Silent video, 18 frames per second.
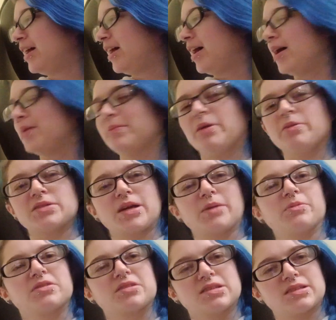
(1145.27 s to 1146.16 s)
I was
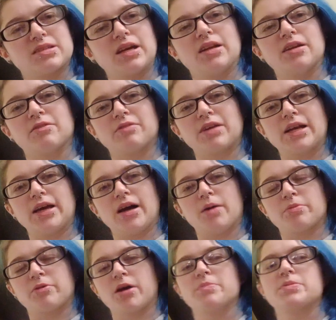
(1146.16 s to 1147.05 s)
able to sit in a really
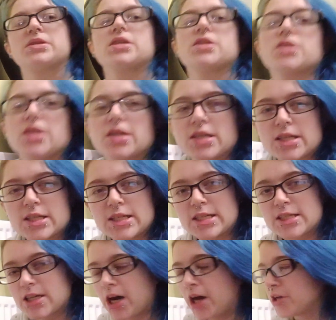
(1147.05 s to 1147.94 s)
upright position. I didn't
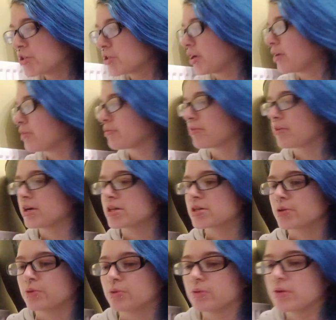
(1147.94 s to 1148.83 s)
need to hunch over it
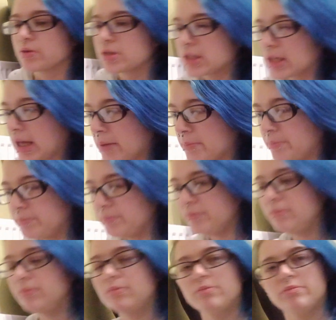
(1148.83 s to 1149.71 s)
at all or to get
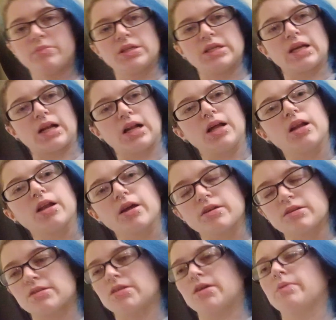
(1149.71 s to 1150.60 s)
particularly
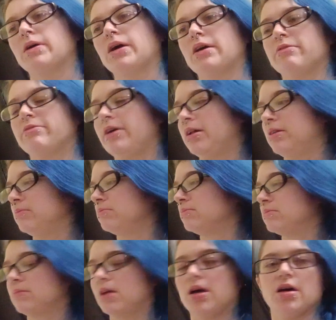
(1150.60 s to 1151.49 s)
close to it. It felt
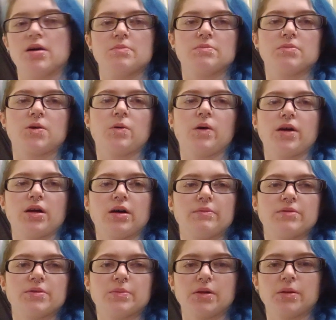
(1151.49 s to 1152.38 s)
quite
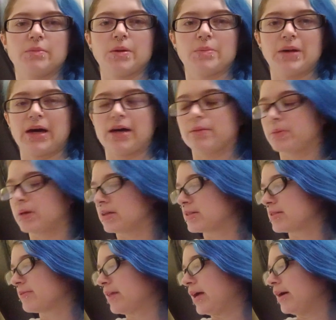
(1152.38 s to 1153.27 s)
comfortable on my back
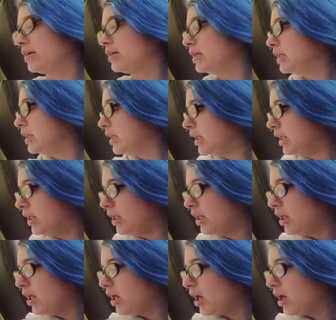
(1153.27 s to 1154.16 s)
because of that.
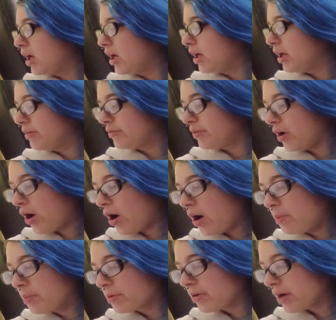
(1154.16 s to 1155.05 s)
For
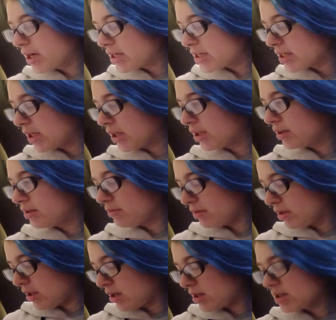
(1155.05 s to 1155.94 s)
operating,
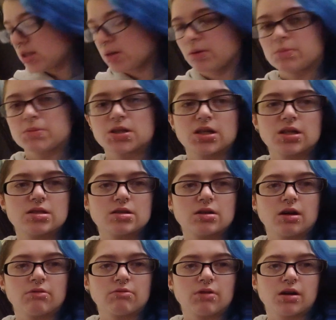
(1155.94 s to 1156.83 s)
sewing machines
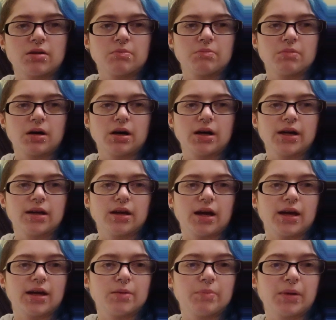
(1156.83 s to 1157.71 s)
are run by
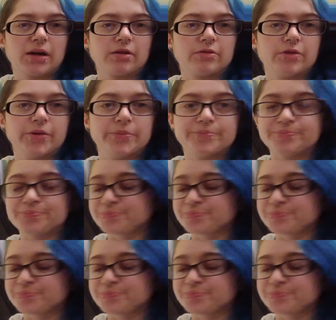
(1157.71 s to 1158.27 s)
a pedal foot.